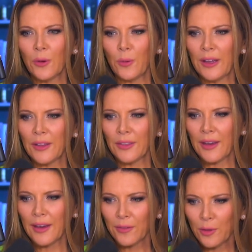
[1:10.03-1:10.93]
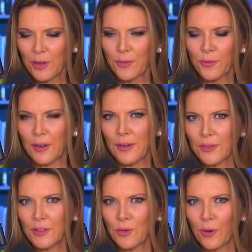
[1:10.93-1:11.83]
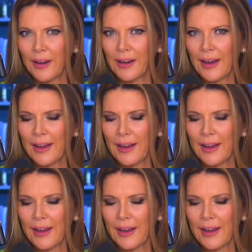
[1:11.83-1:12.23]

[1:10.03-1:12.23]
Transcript: with everybody for inventory